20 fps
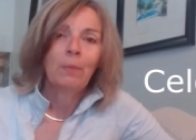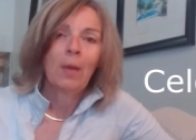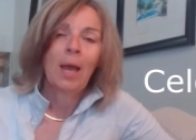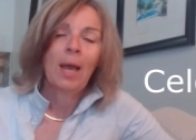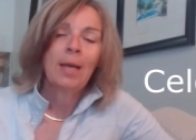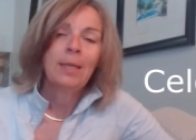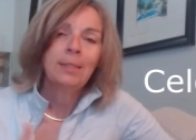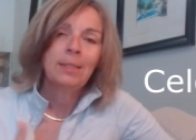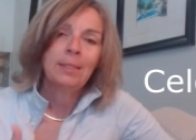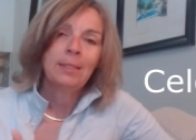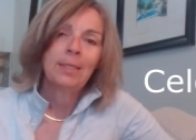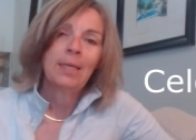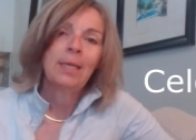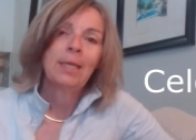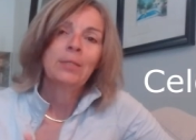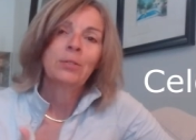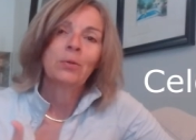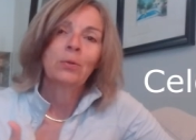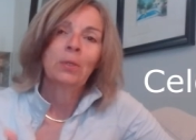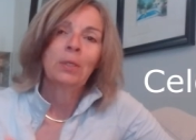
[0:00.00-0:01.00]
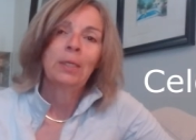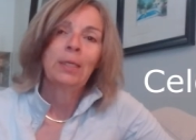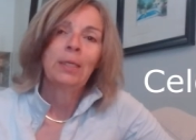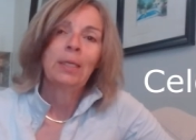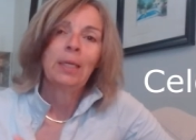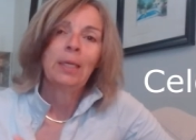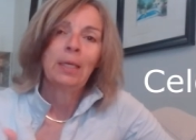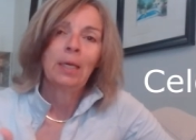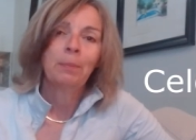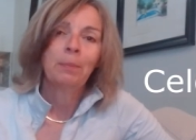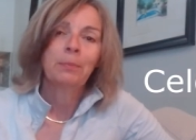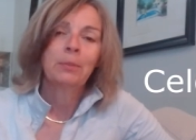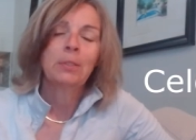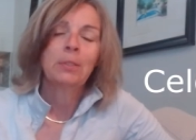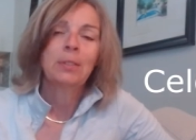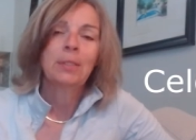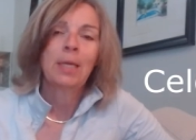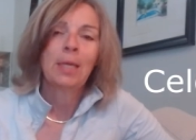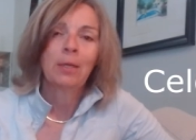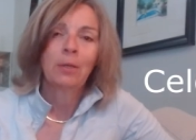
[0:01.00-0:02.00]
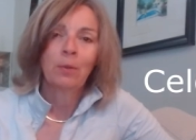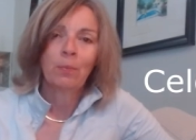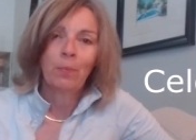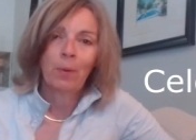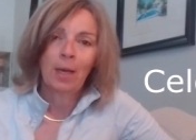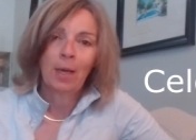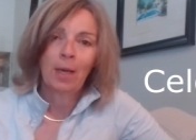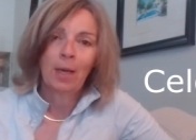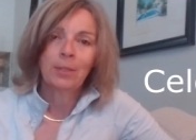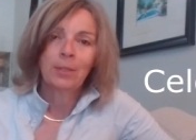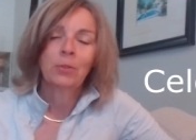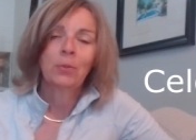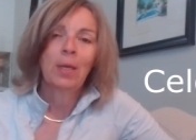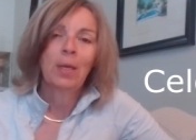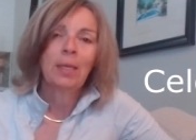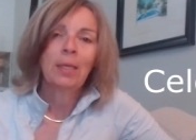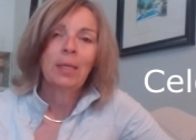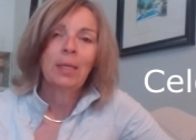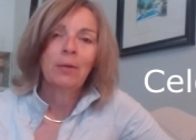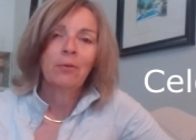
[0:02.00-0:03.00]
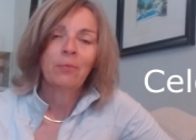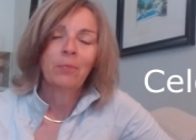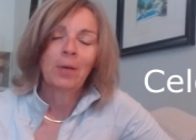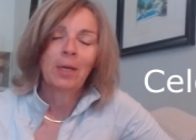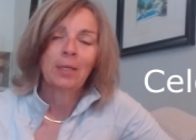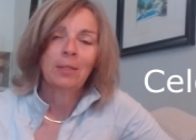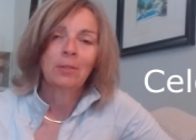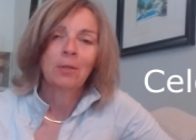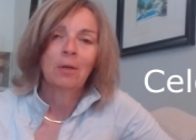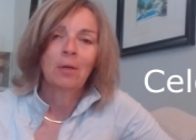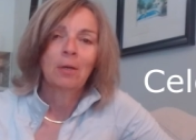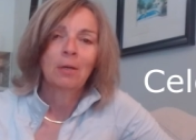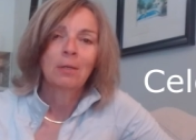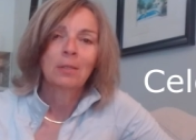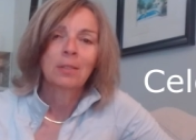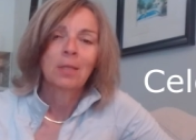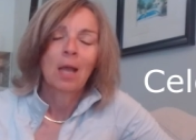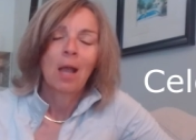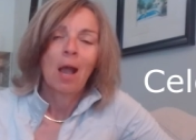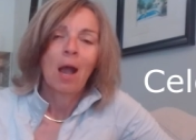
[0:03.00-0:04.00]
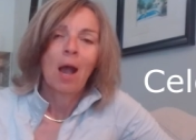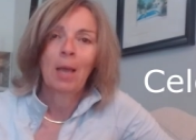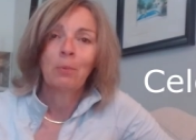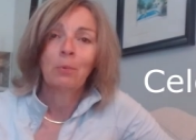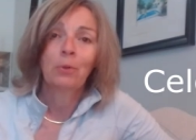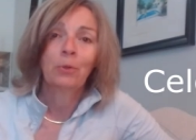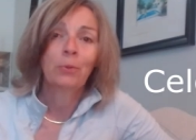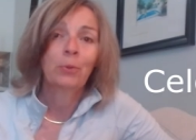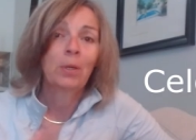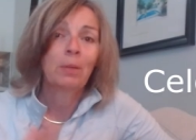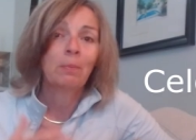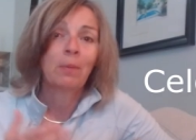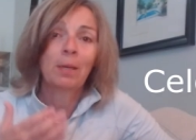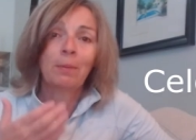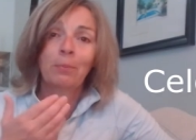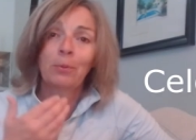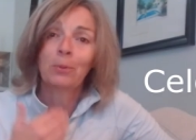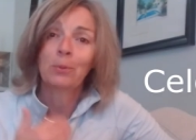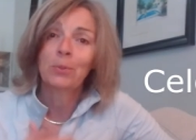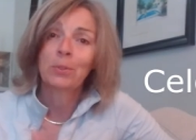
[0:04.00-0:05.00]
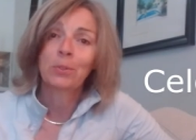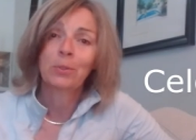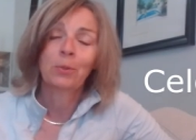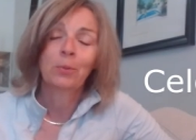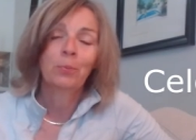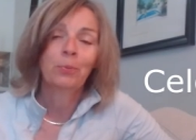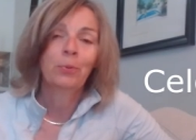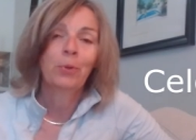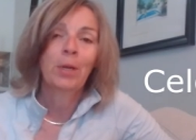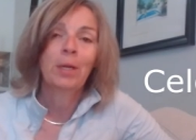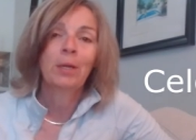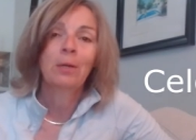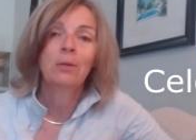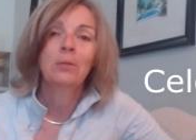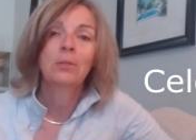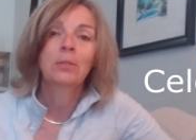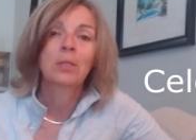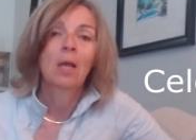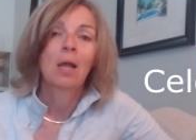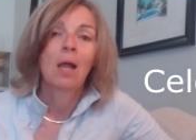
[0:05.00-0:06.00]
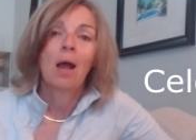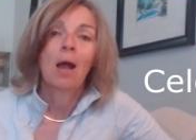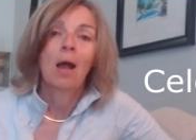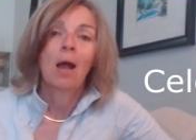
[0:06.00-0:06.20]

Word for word: As the days are leading up to saying goodbye to any of my dogs, I will create my personal prayers.